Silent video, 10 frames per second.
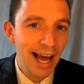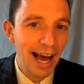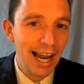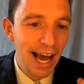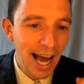
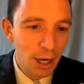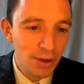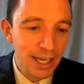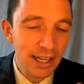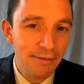and
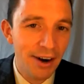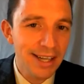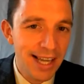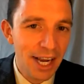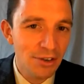actually it's
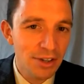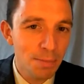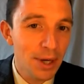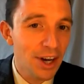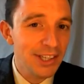very dangerous
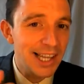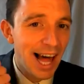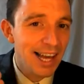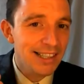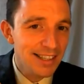because
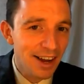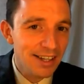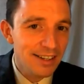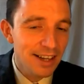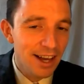last
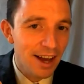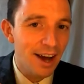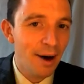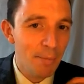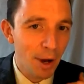night
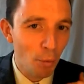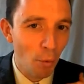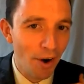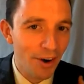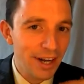in my
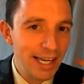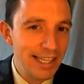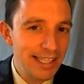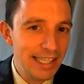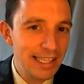walk in
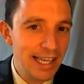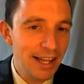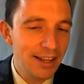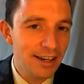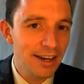the city
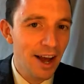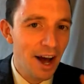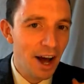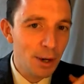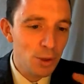centre,
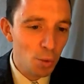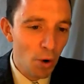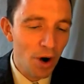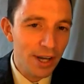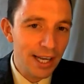I was
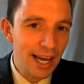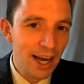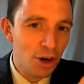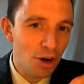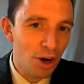walking
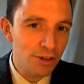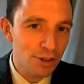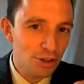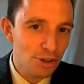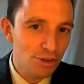across the
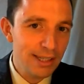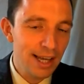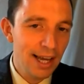street